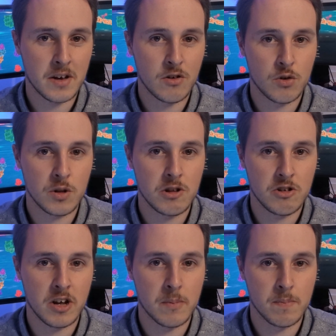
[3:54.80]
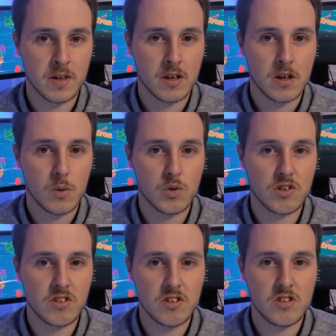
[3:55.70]
add during the jam was a
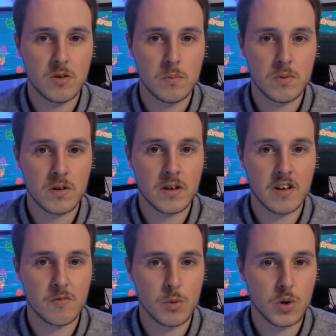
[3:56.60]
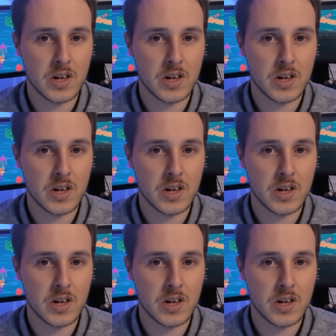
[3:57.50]
system that gave more